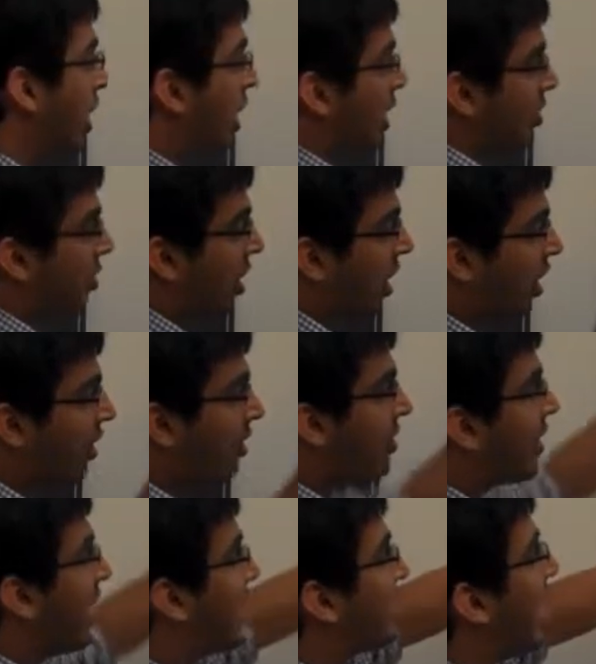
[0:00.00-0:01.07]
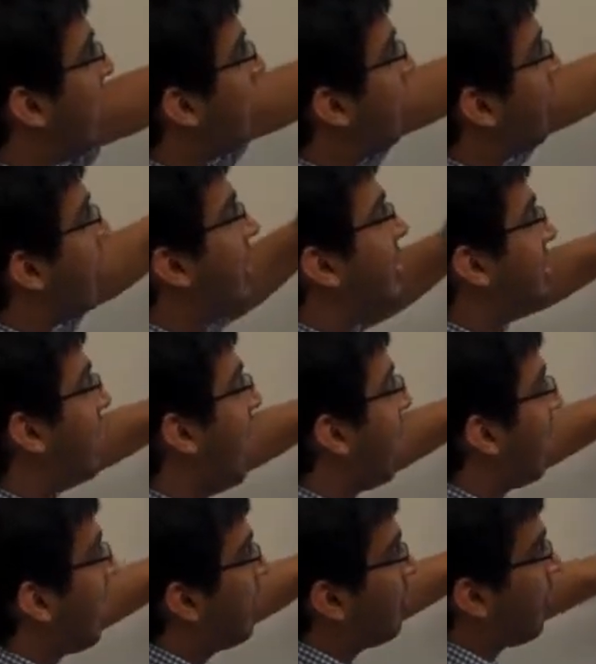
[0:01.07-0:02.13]
So here is an example trellis
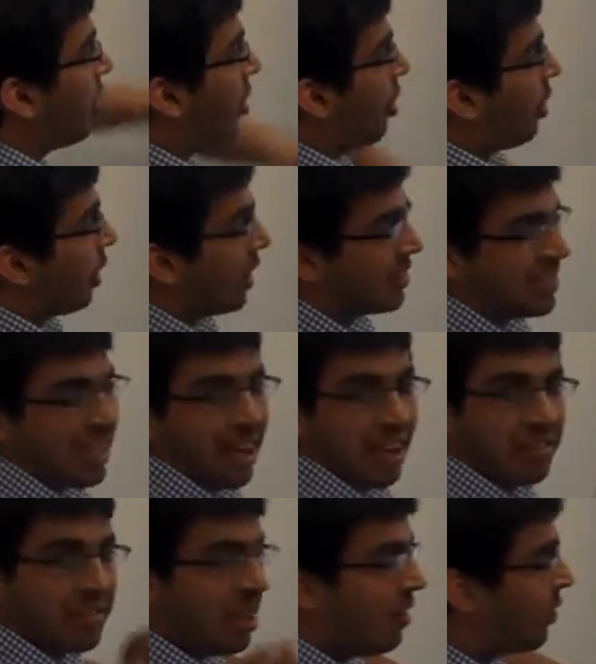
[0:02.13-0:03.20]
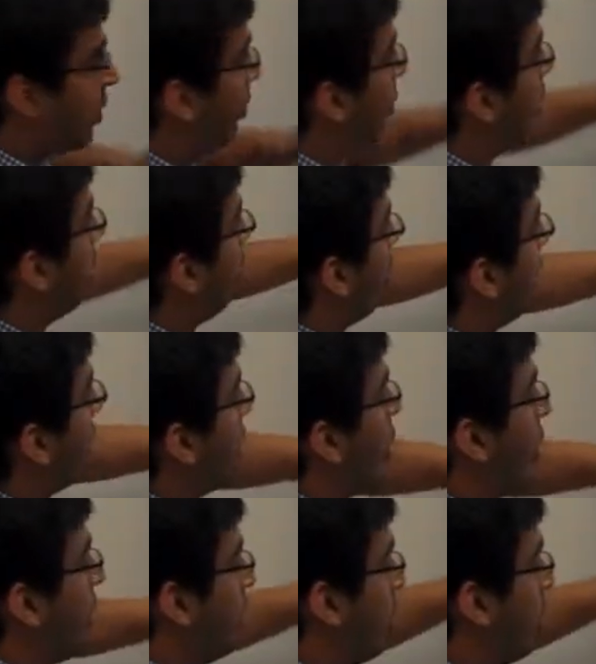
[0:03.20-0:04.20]
diagram for a CRC with a polynomial order